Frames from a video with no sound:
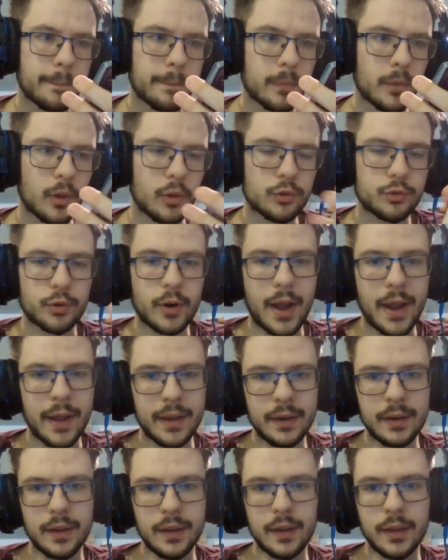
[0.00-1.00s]
Dragon
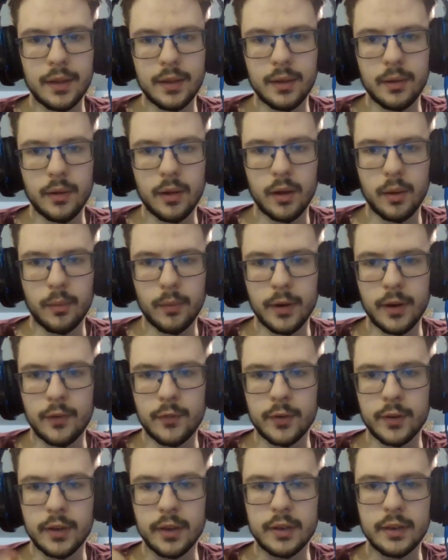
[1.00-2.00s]
Egg. Whenever
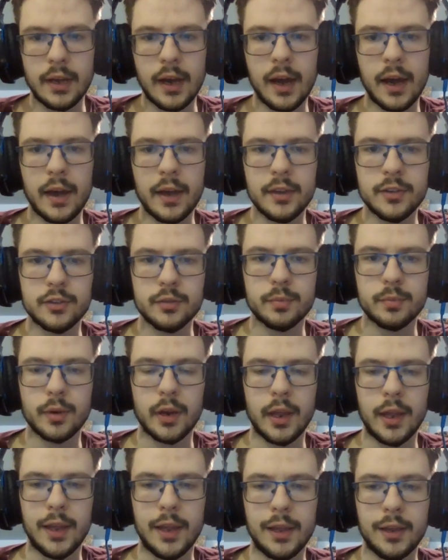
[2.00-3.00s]
it dies, you put
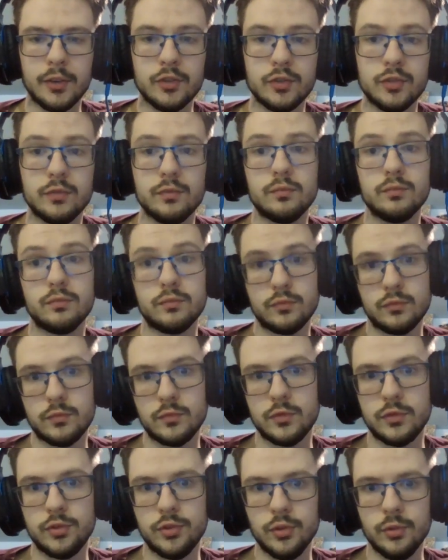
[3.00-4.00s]
a
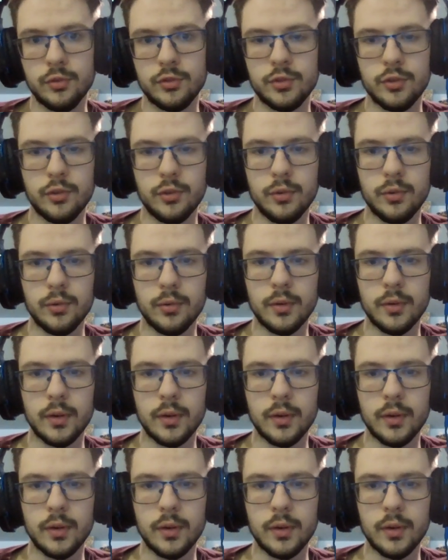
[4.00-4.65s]
2/2